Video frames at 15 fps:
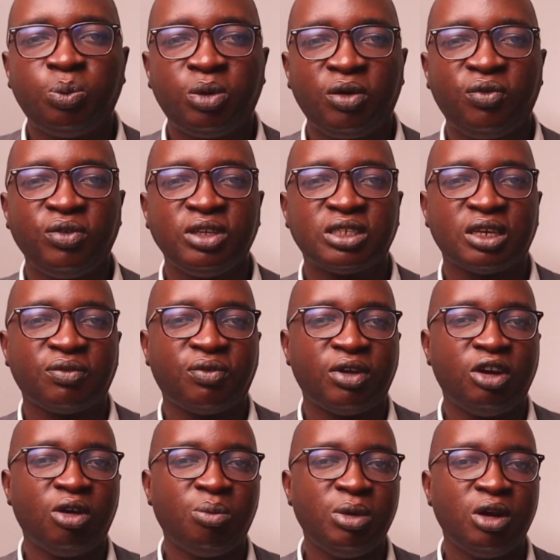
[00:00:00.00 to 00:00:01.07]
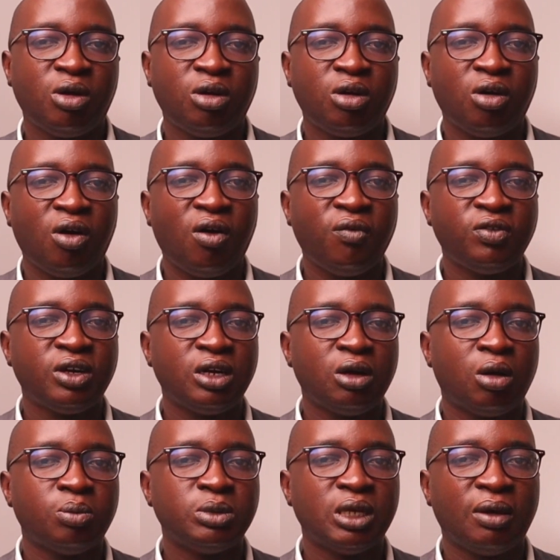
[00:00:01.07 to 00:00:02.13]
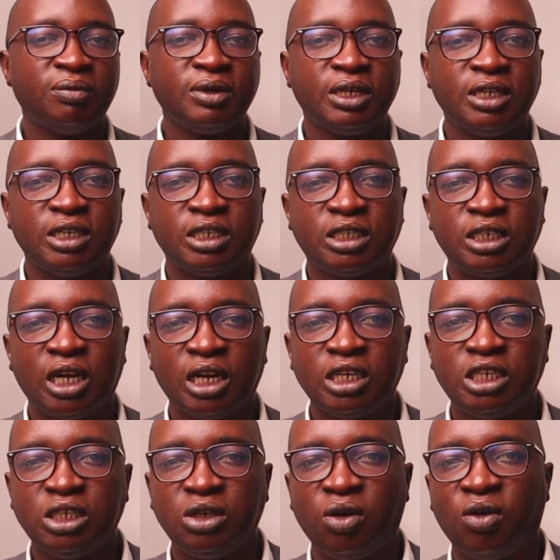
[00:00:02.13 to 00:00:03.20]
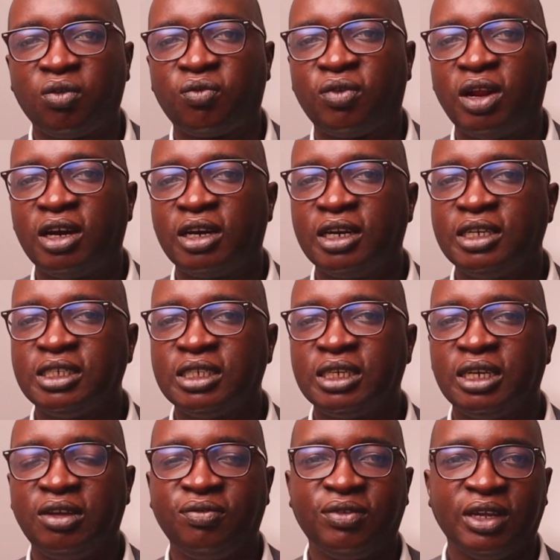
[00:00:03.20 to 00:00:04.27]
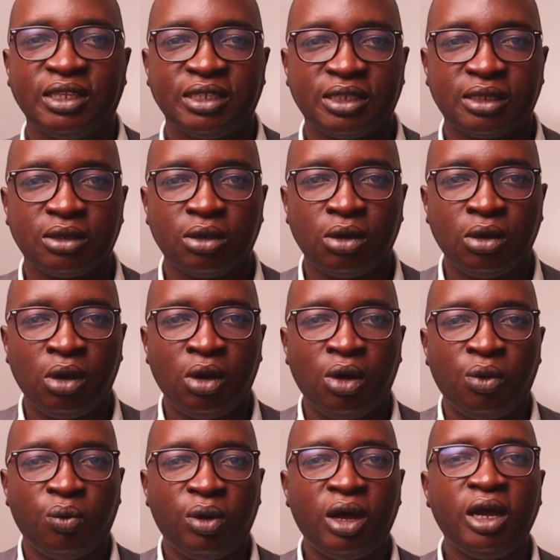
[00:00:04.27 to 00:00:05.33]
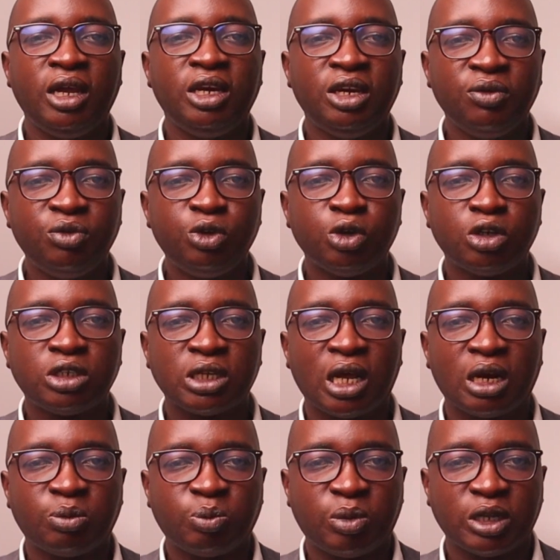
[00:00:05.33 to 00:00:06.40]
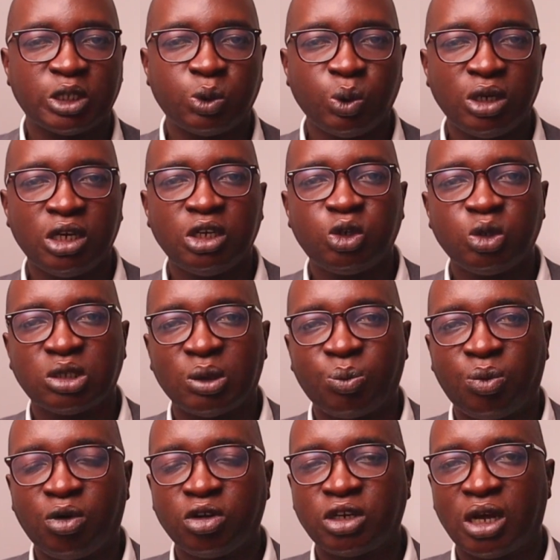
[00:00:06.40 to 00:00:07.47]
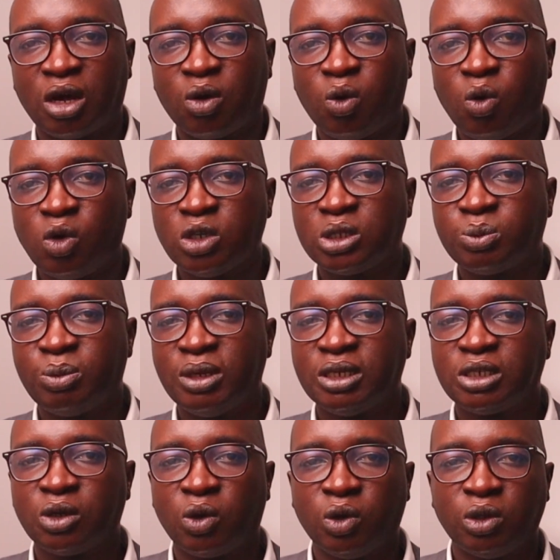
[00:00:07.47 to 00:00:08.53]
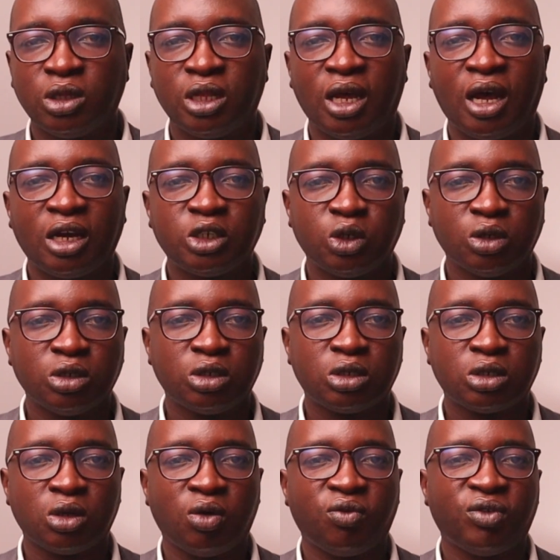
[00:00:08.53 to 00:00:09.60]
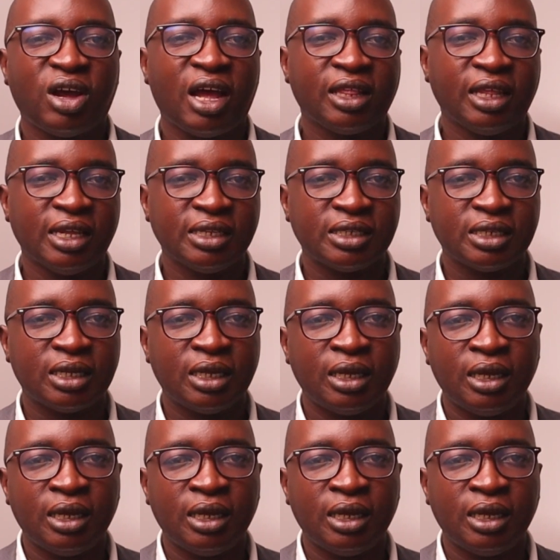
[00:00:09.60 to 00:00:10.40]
proof is a phenomenon often observed in charity or fundraising events, where individuals are persuaded to support a cause based on the actions of others.